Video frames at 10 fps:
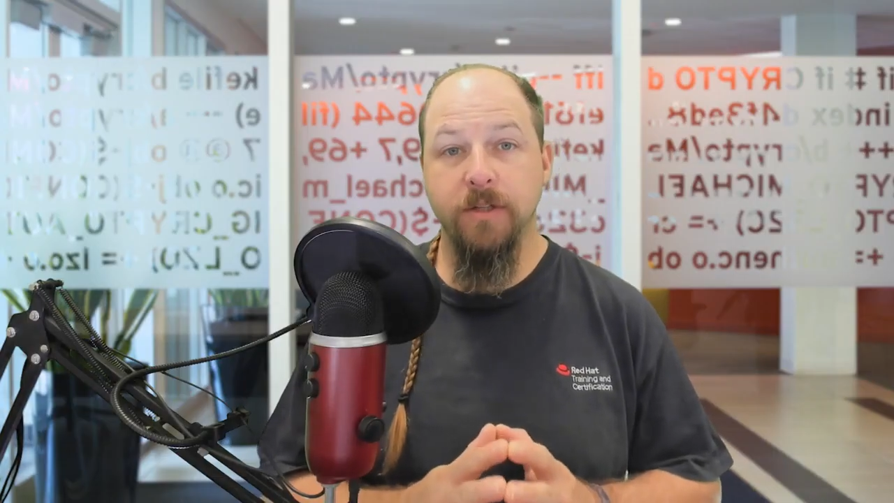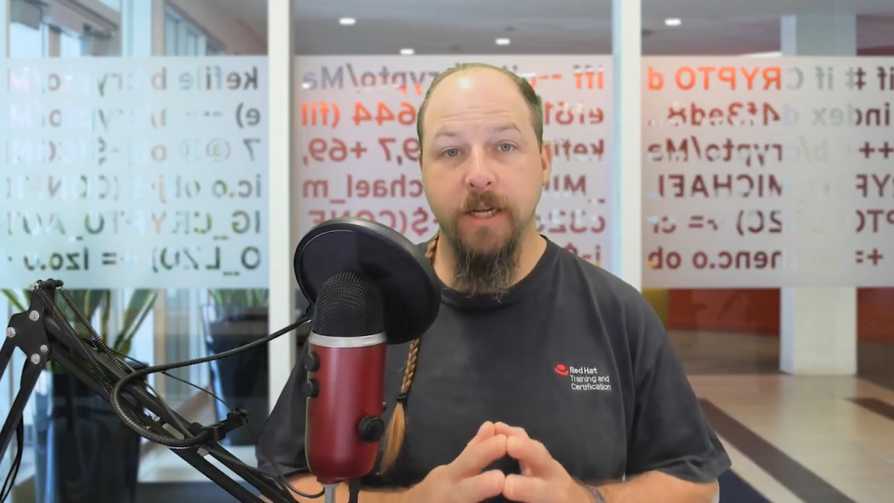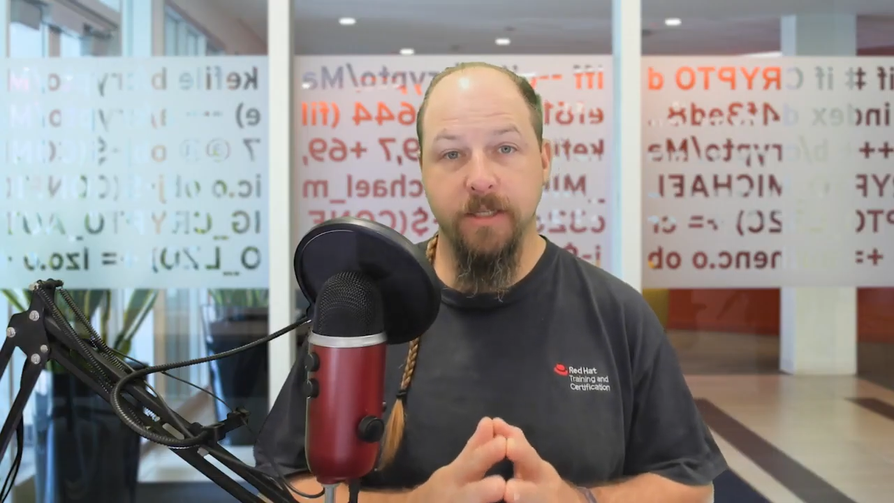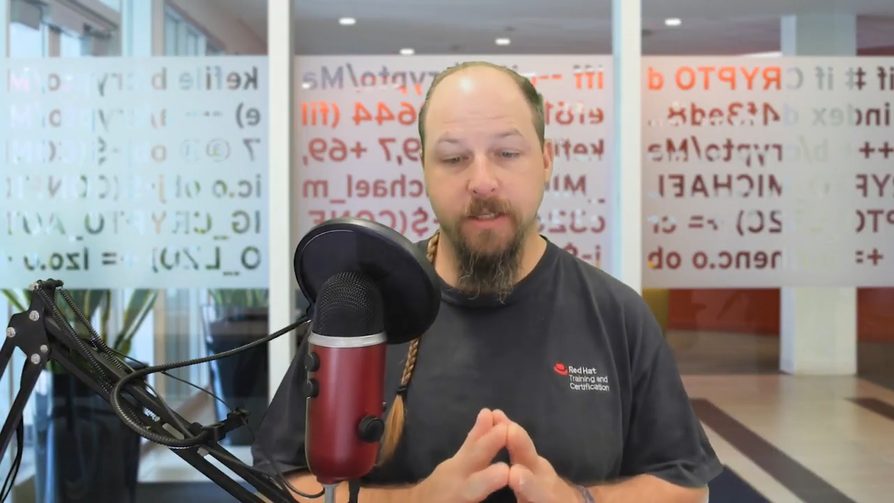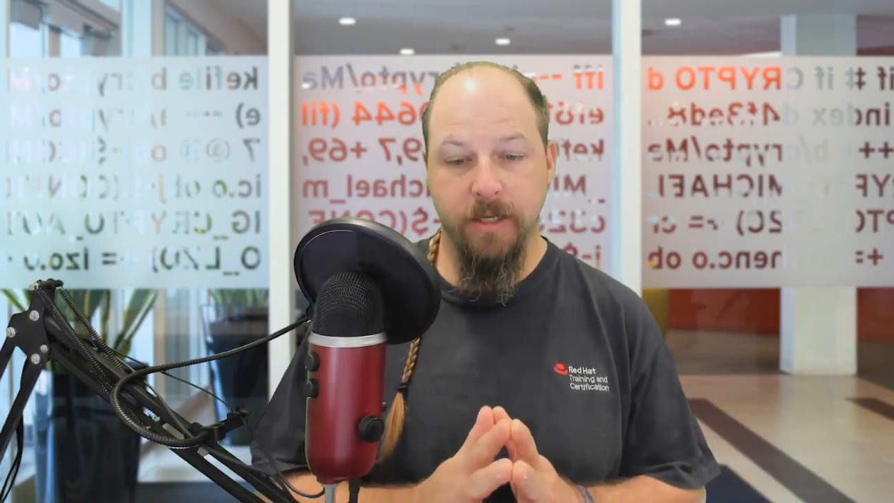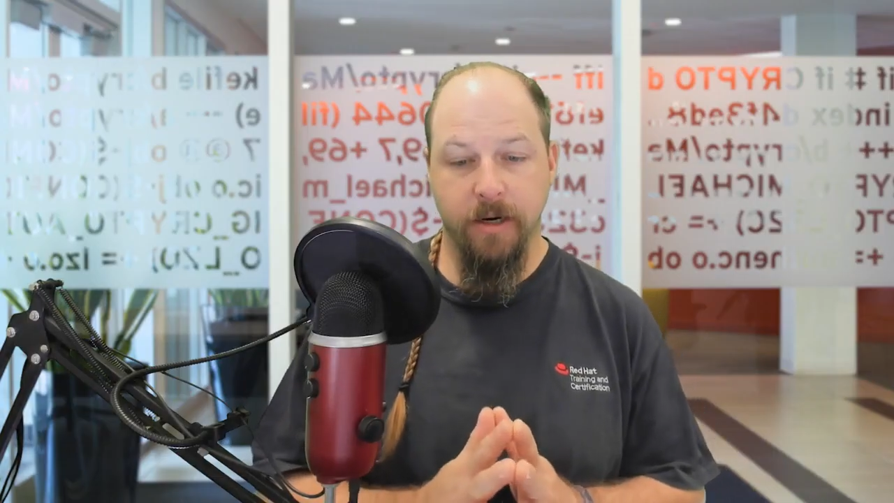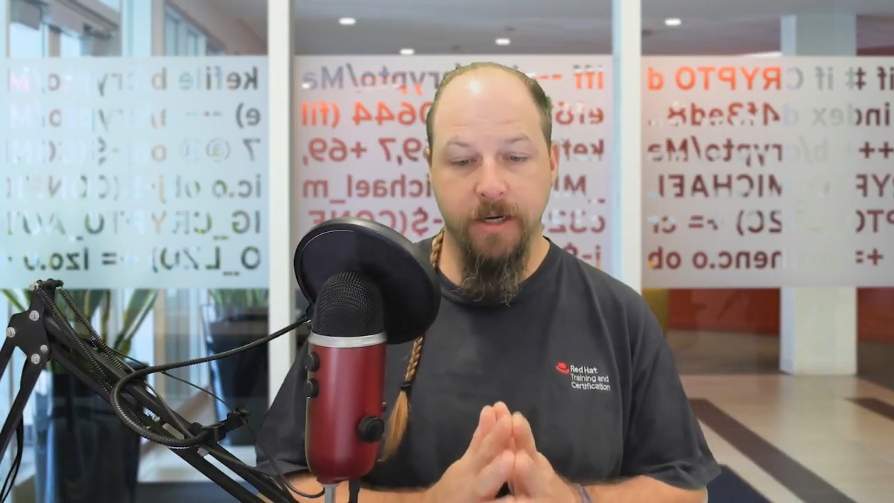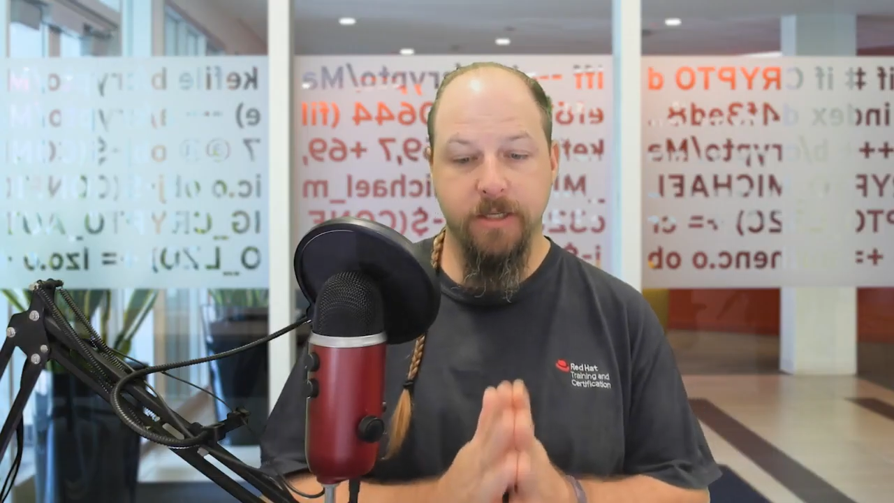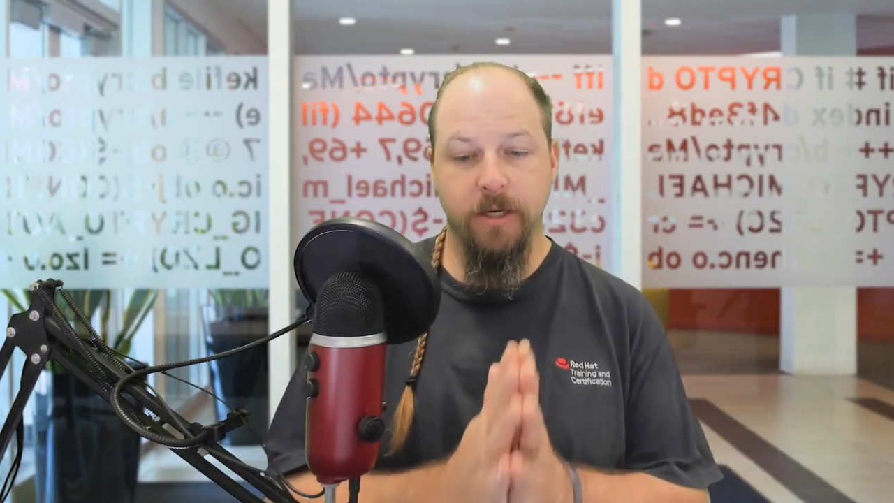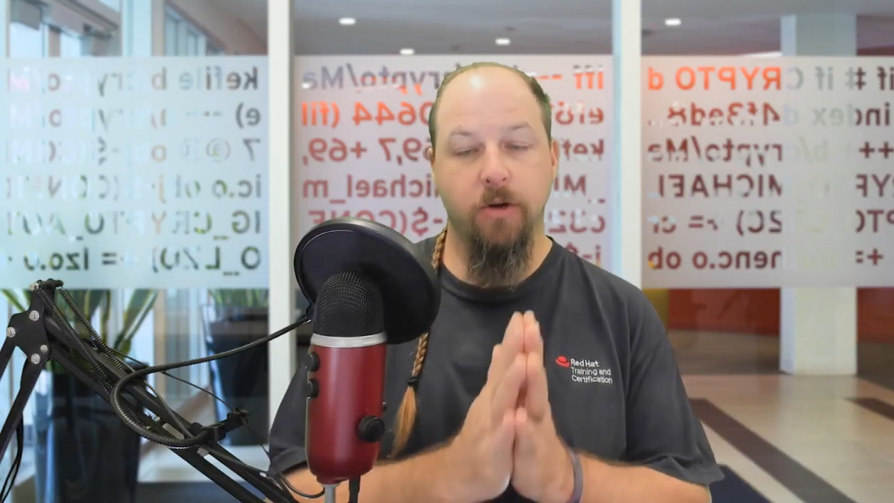
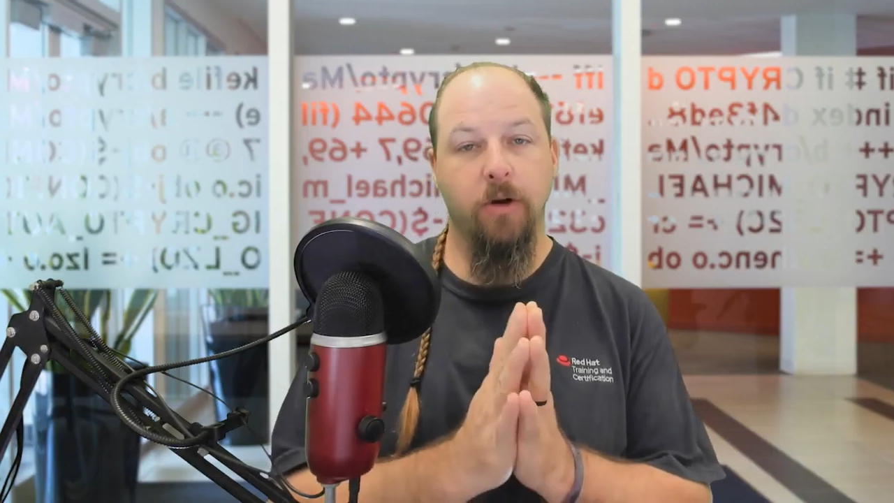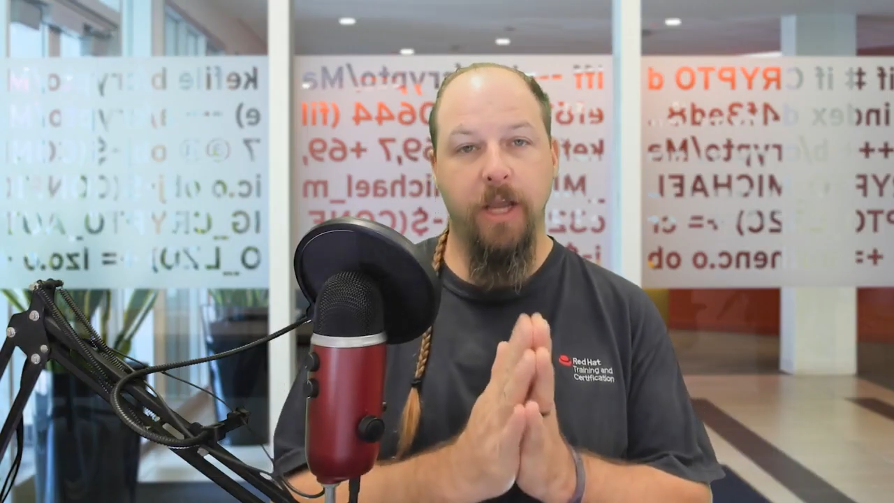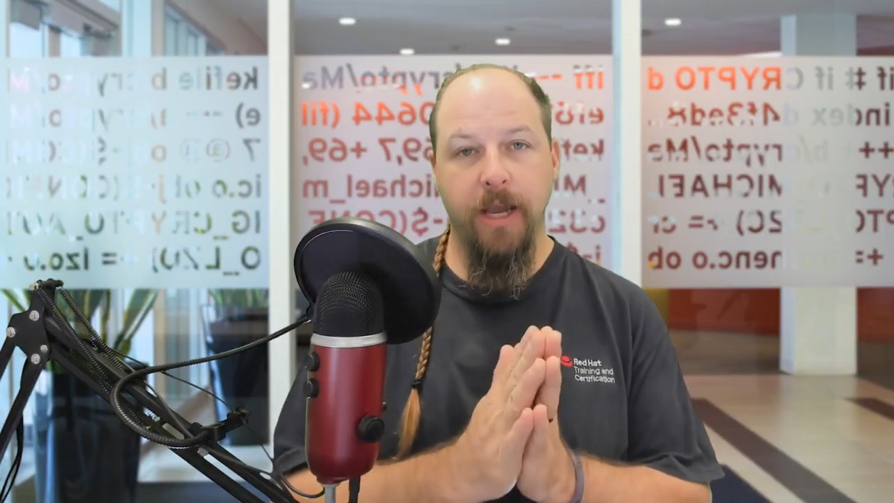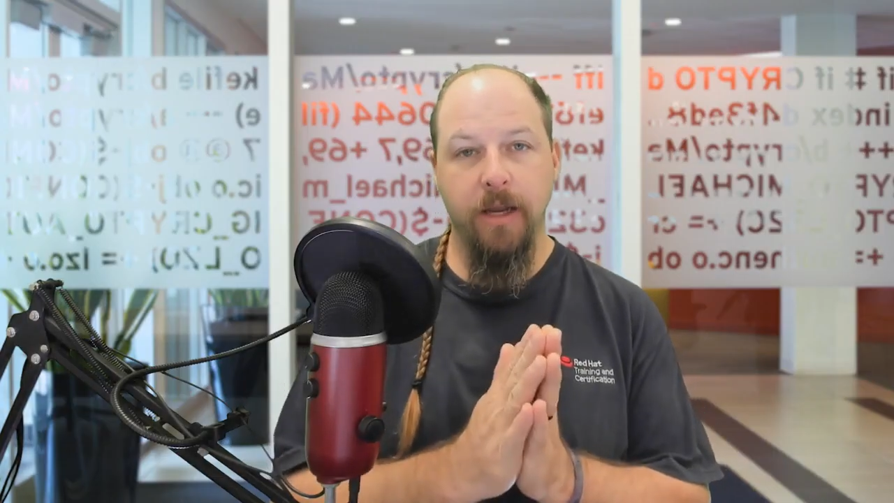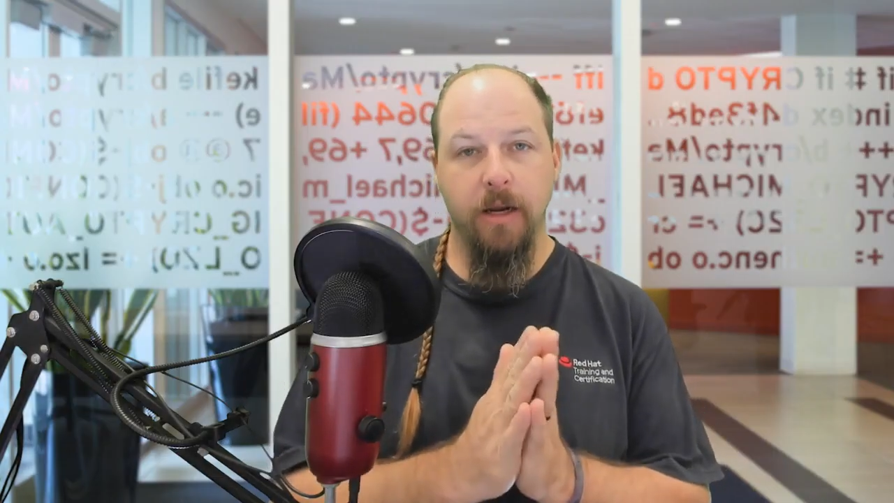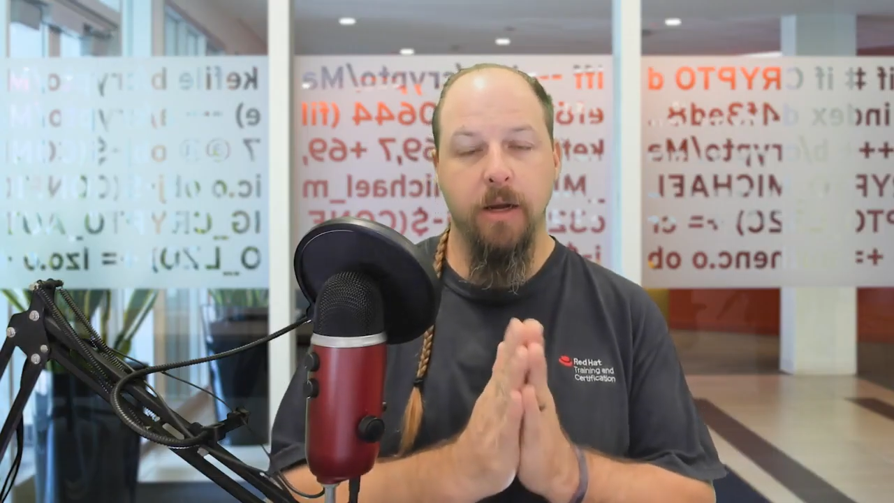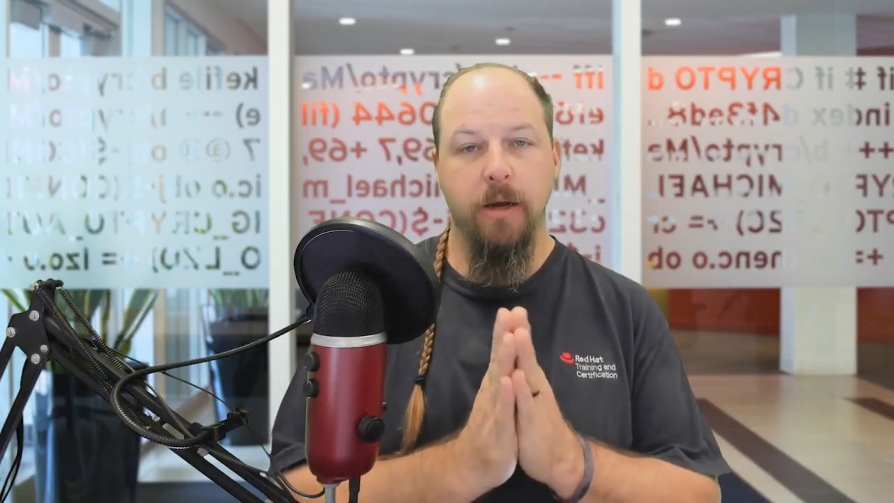necessary to create,